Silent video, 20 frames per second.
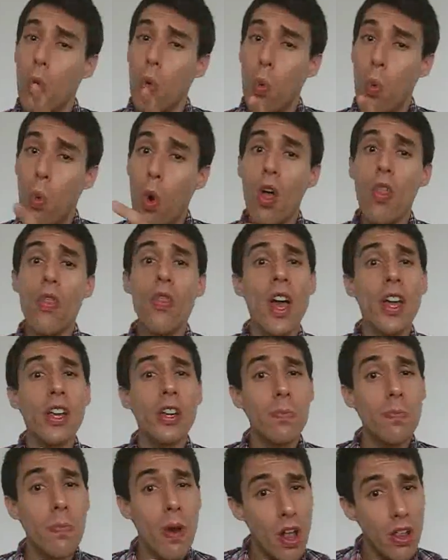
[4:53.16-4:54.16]
one that
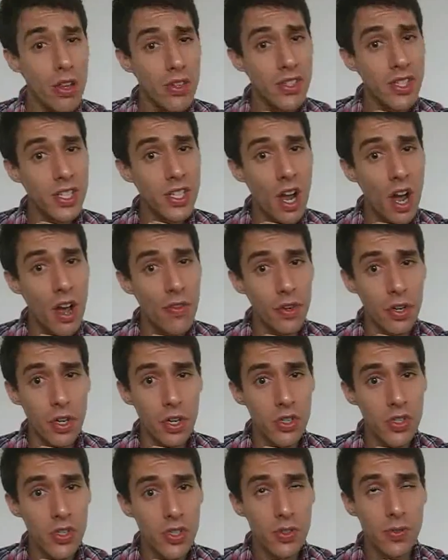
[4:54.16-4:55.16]
your policy
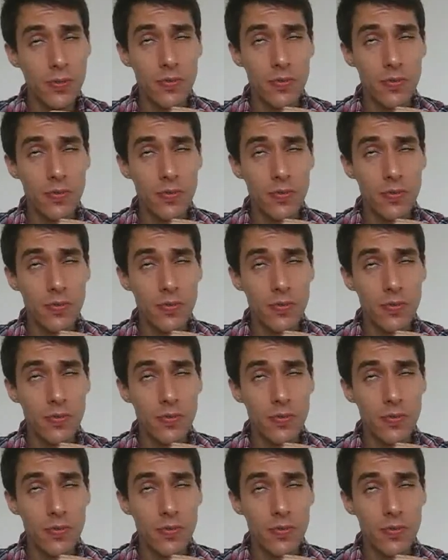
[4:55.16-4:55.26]
covers,